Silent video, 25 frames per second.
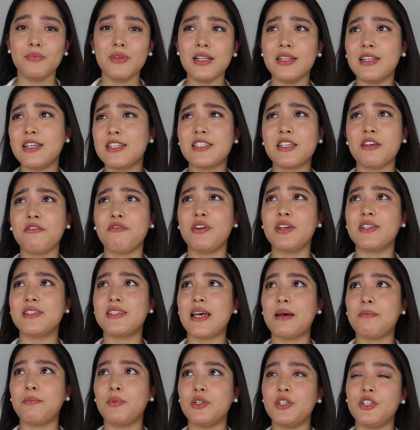let's say, for
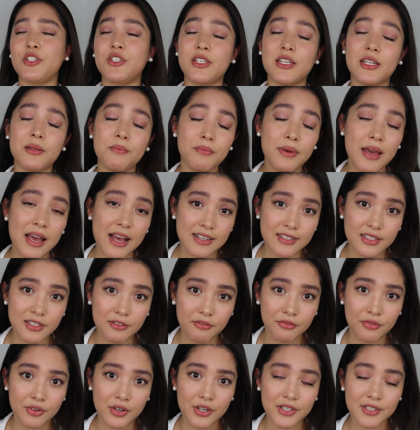example, you didn't pass
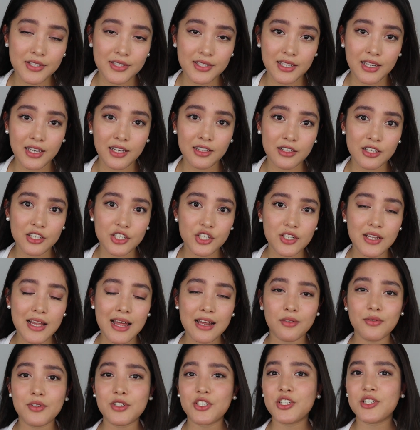the first English
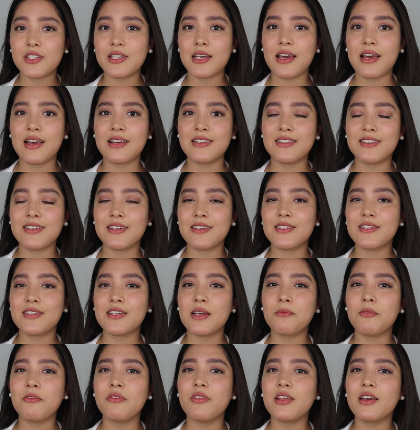language test,
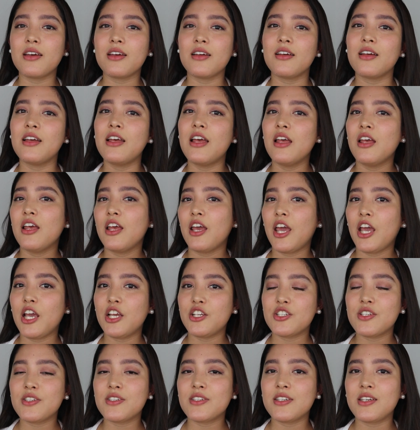some of the
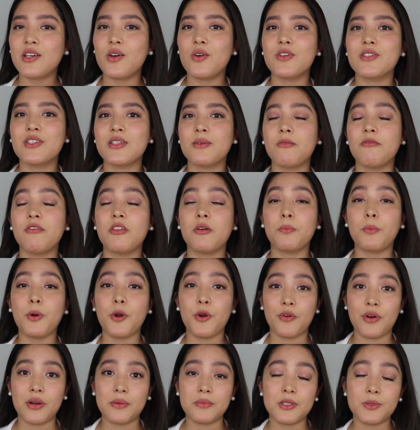agency or some of the
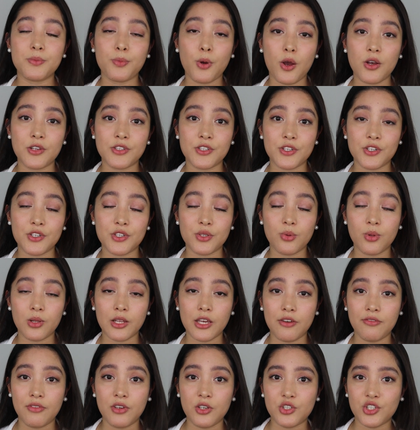program sponsors will
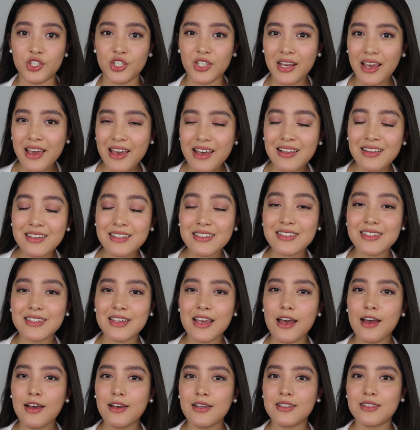give you a
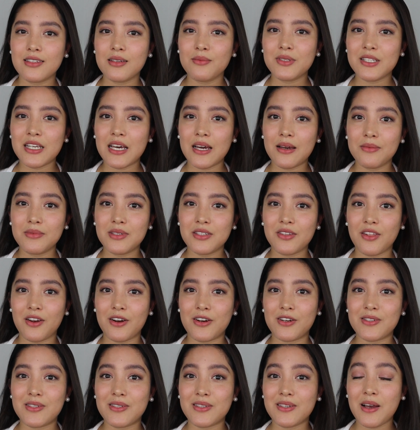chance. Sometimes
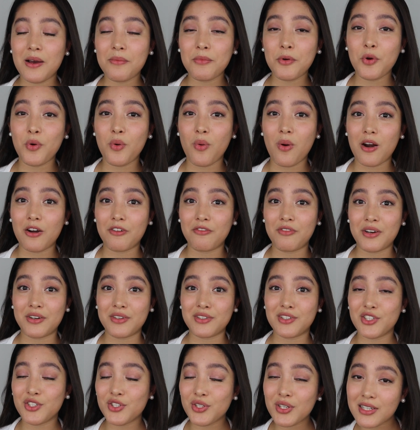there are some who are
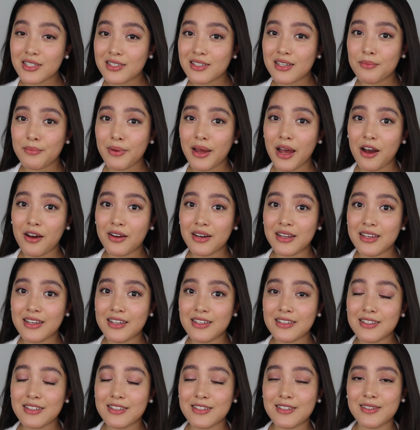very strict about
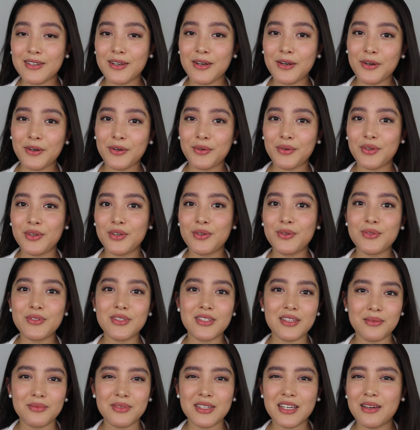it, so you
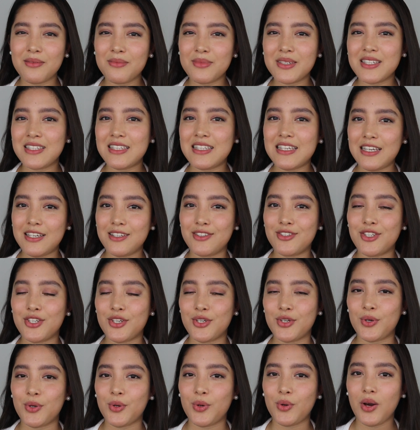sometimes need
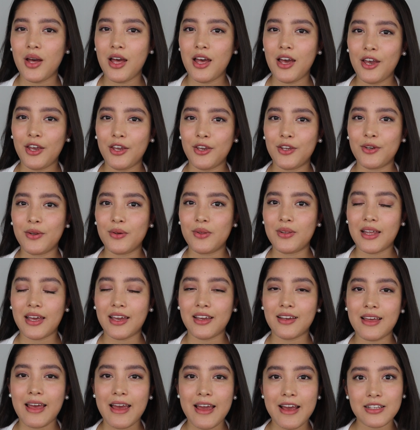to,
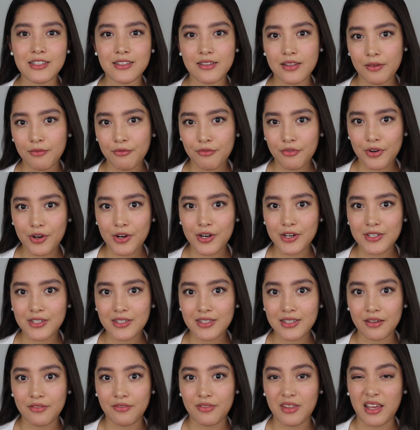like ask them
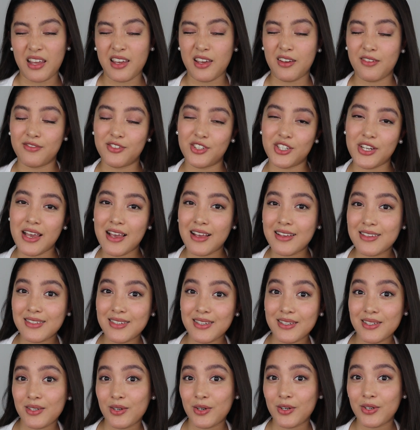first if they give
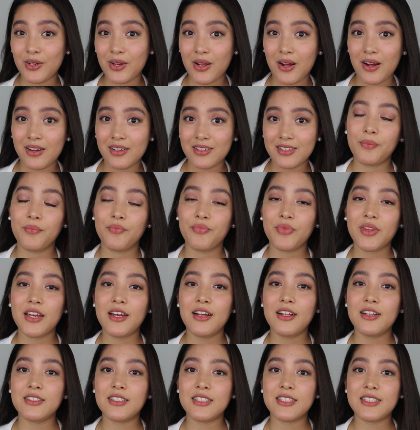chances or not.
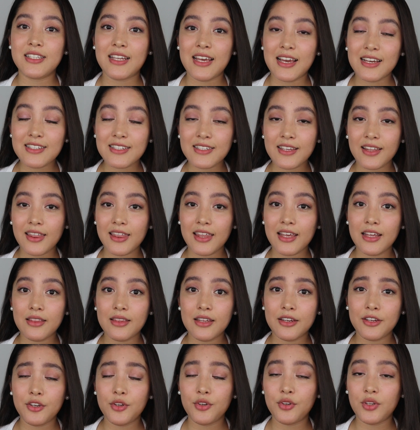The next thing
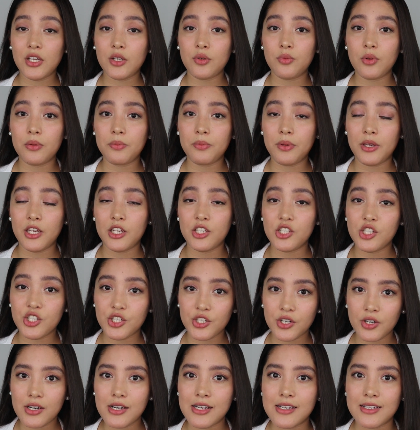that you need will be
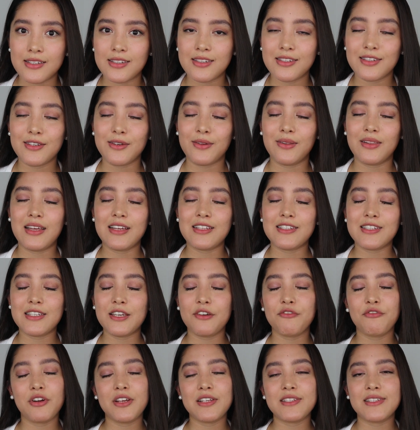insurance. So let's
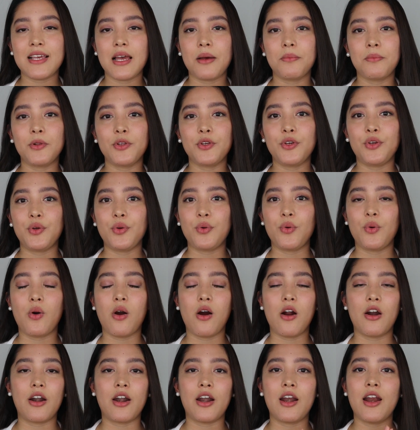say, for example, you
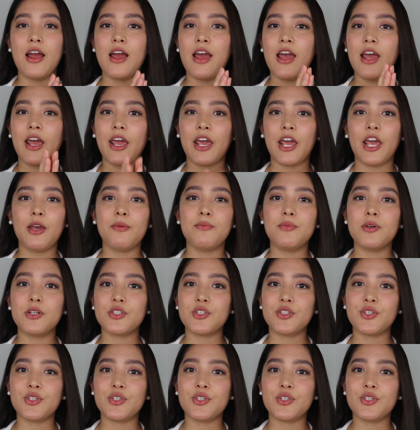are able